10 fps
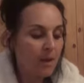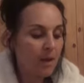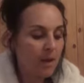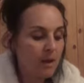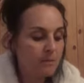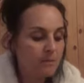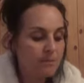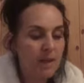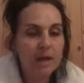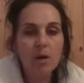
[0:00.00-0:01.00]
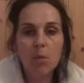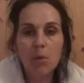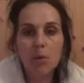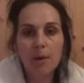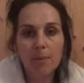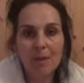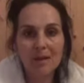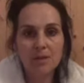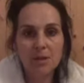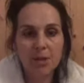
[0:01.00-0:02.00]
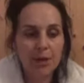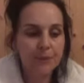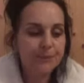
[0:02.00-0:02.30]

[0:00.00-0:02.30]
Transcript: And I will get back to you